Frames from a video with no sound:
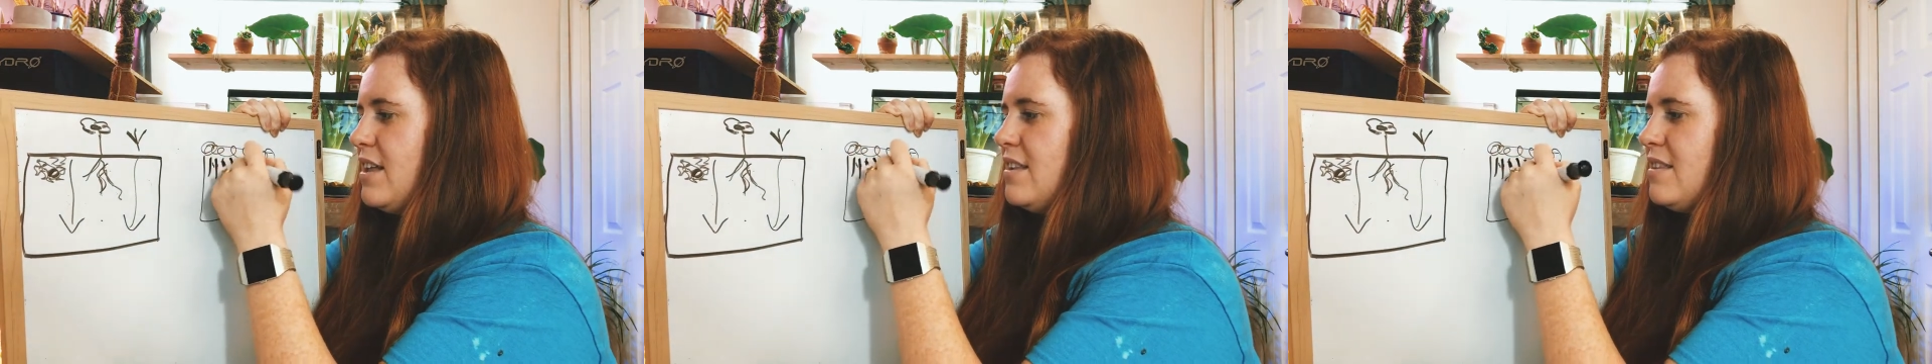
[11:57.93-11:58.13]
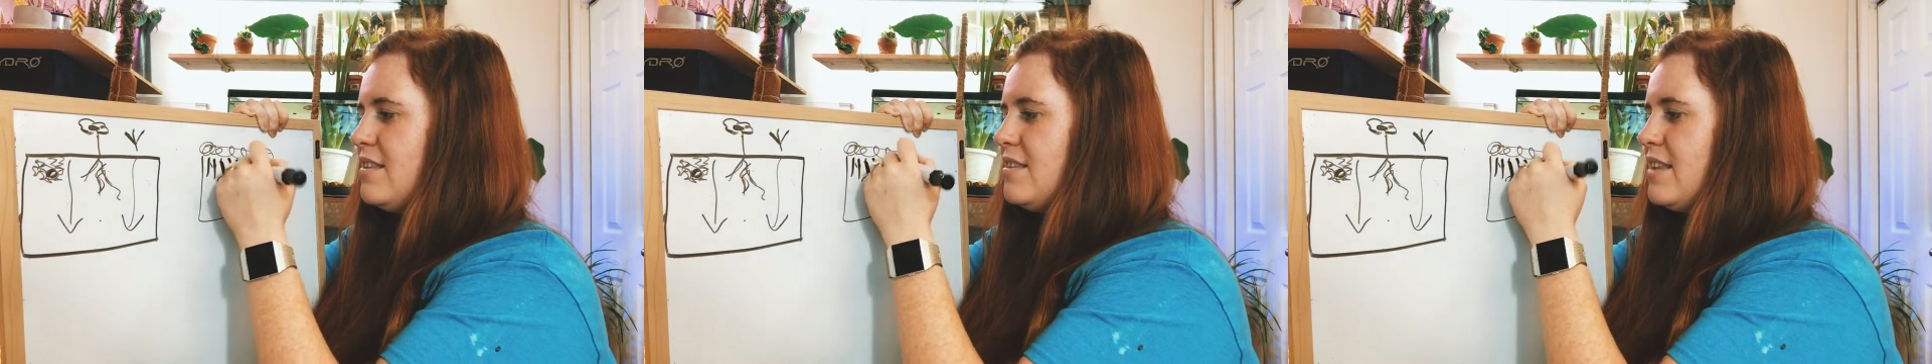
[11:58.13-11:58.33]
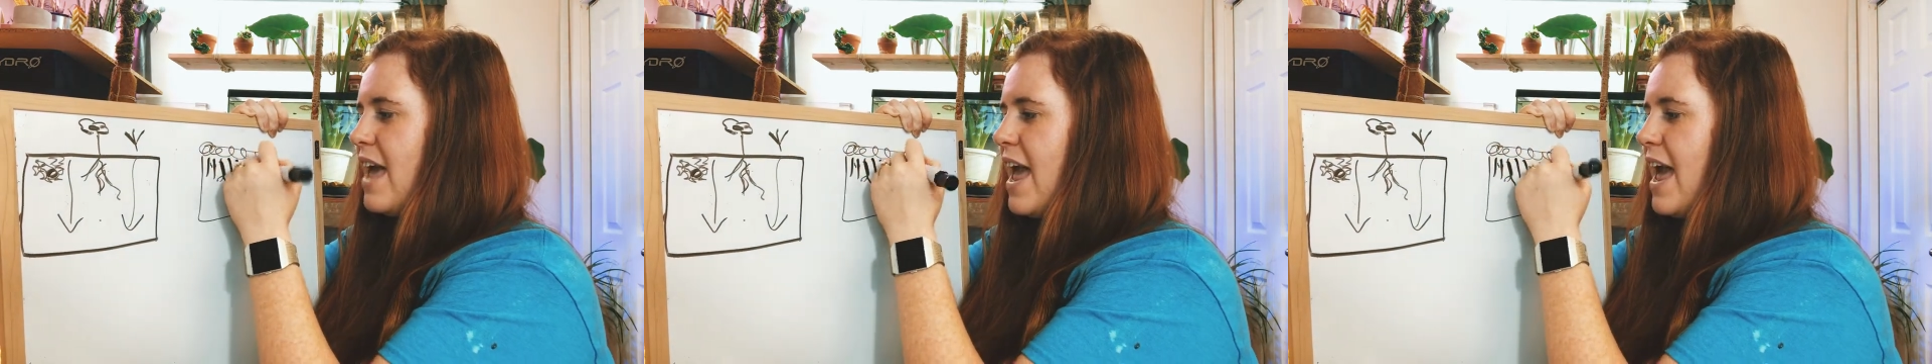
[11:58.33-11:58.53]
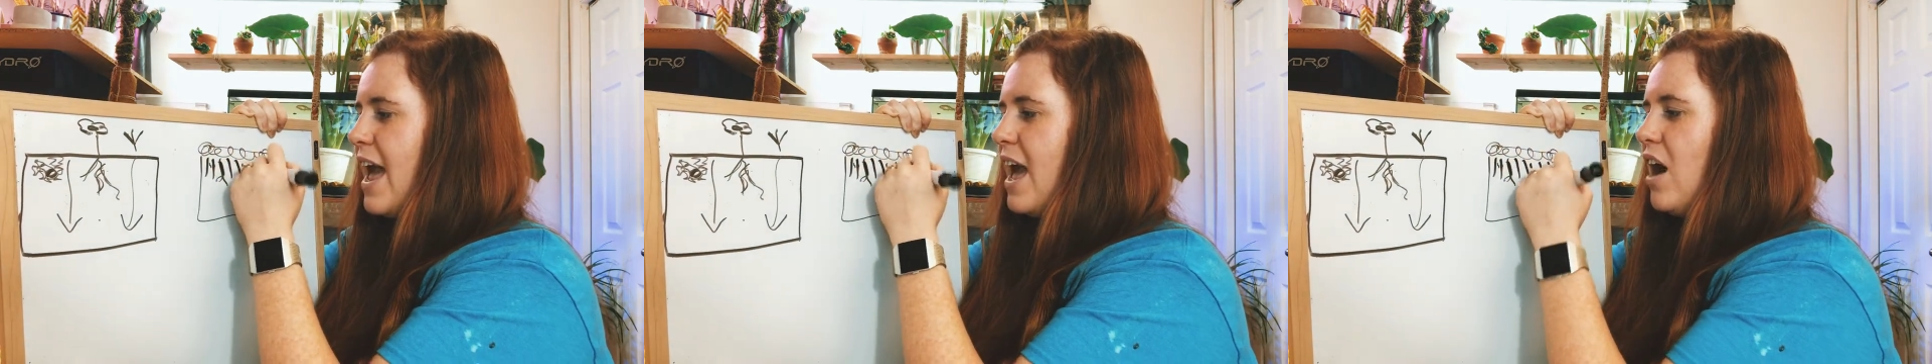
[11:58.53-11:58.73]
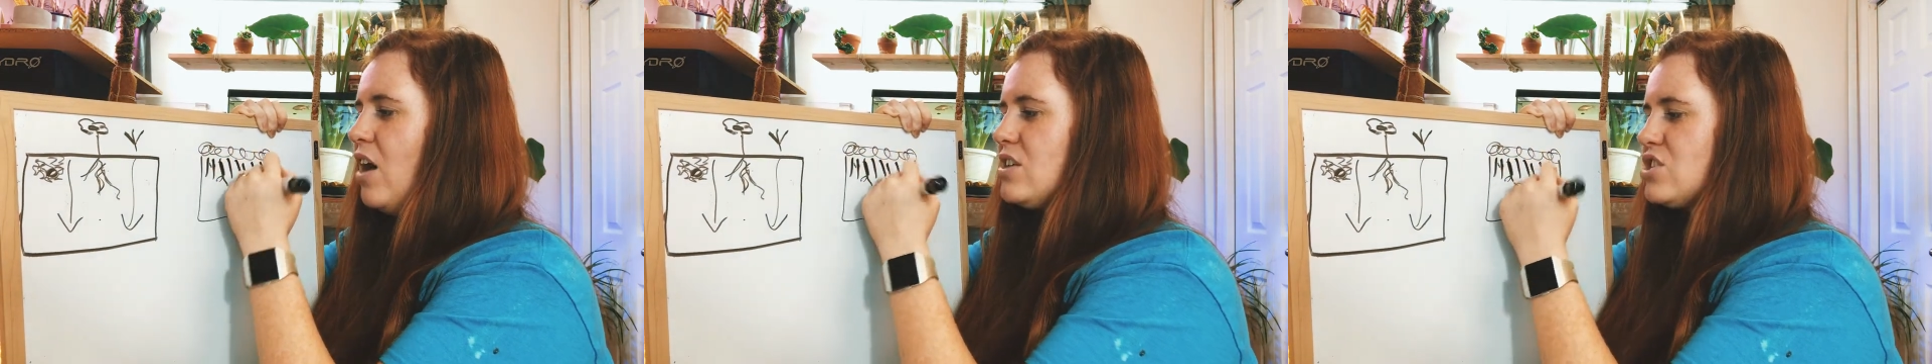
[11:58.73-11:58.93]

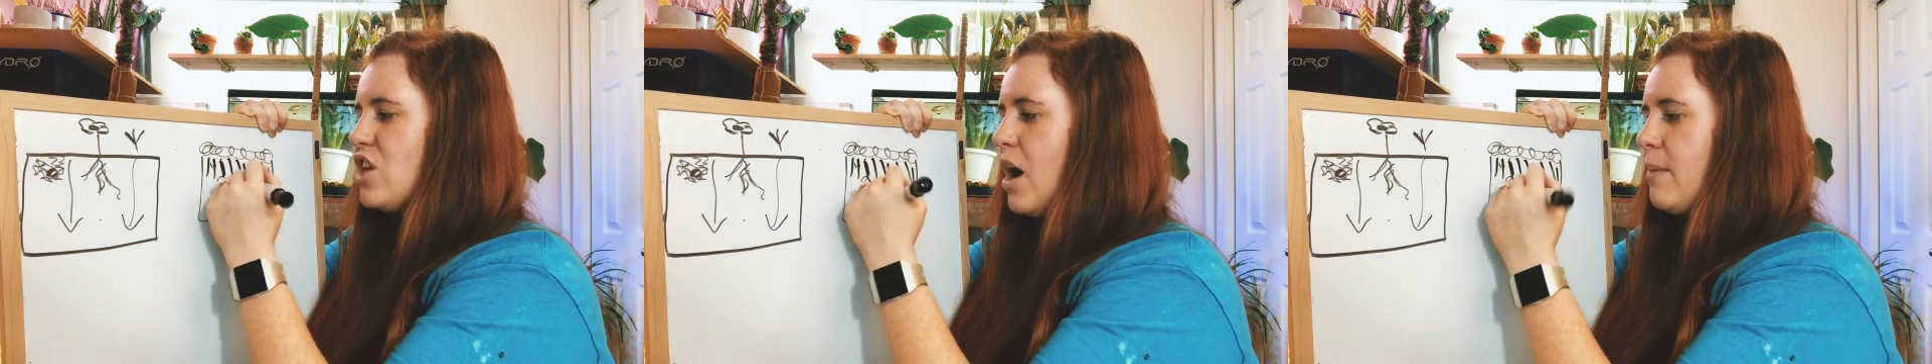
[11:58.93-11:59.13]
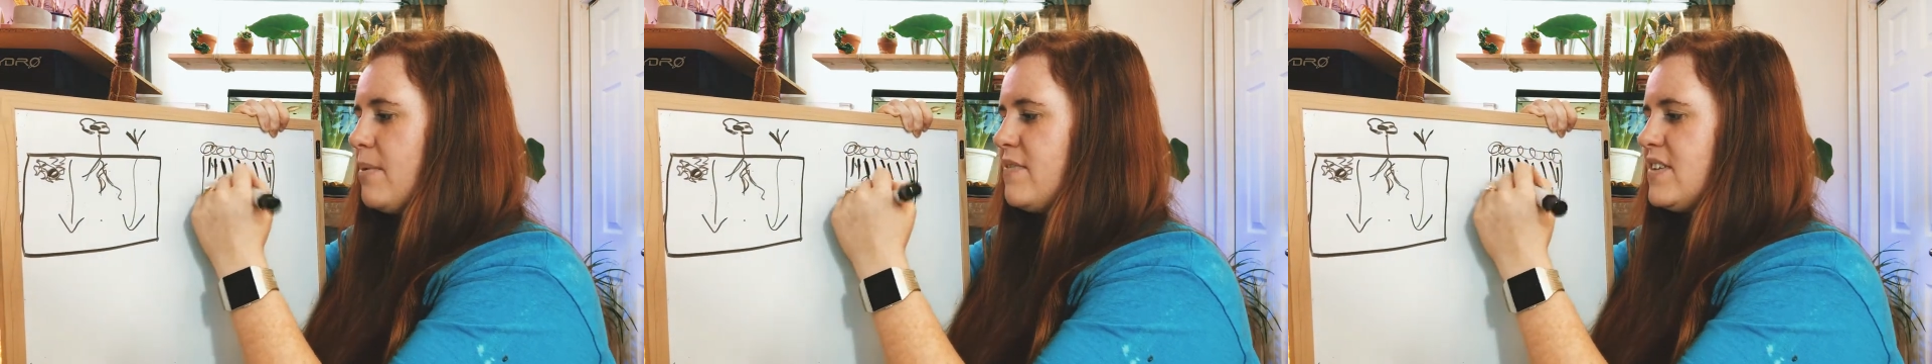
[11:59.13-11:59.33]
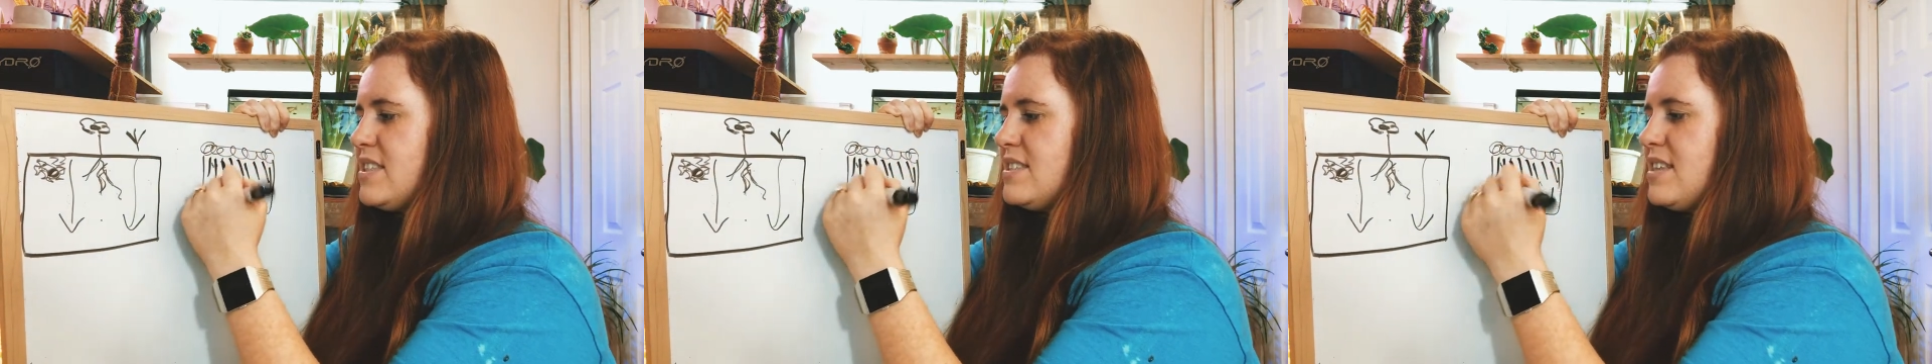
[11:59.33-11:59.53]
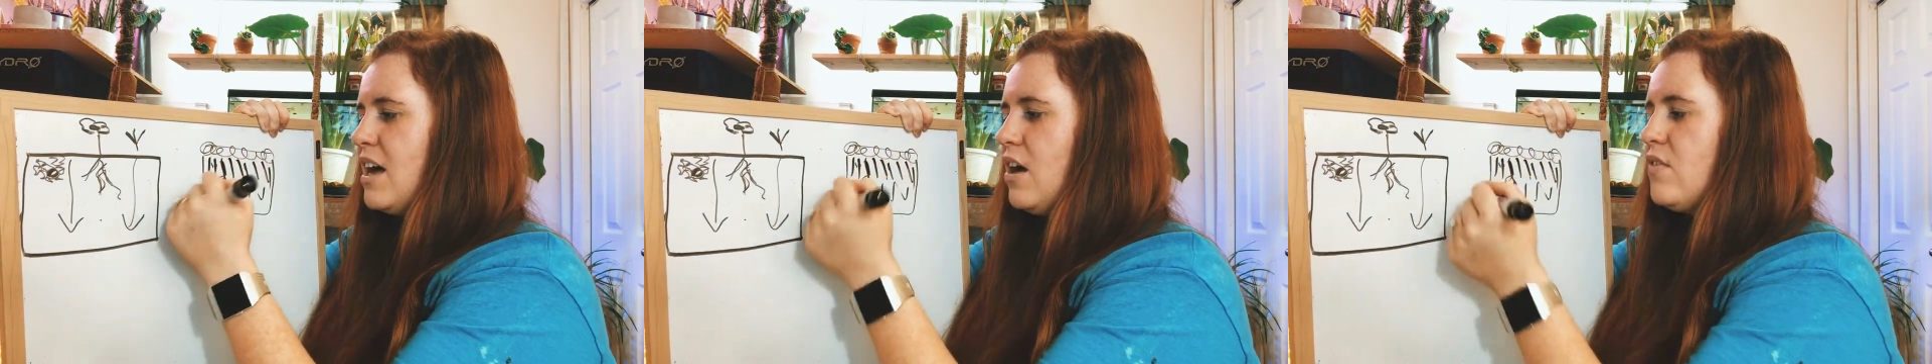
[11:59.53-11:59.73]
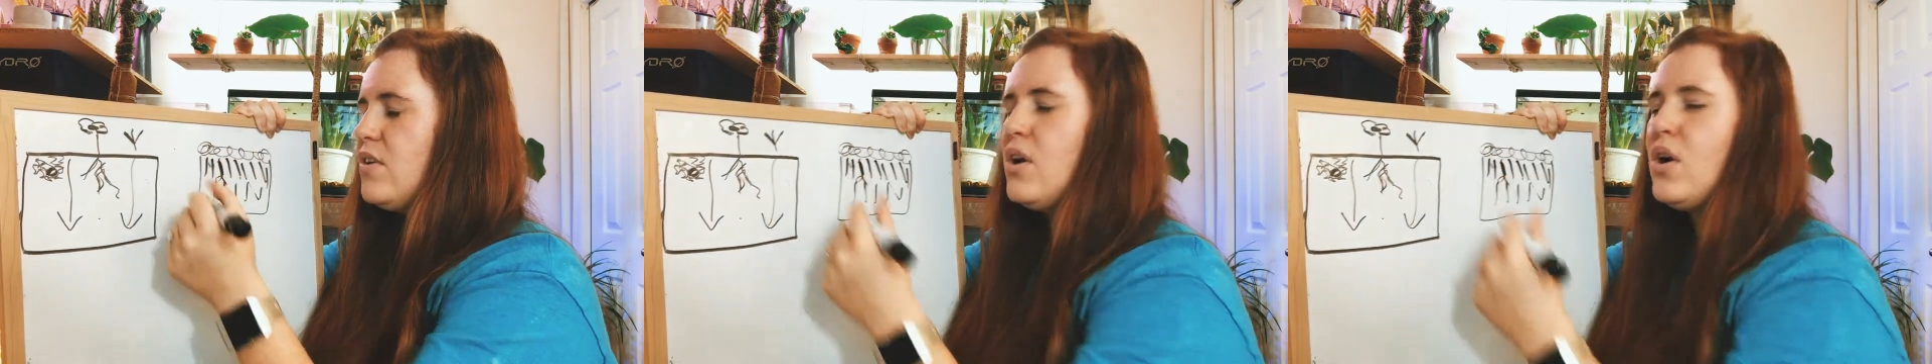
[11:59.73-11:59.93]
laying on top of itself.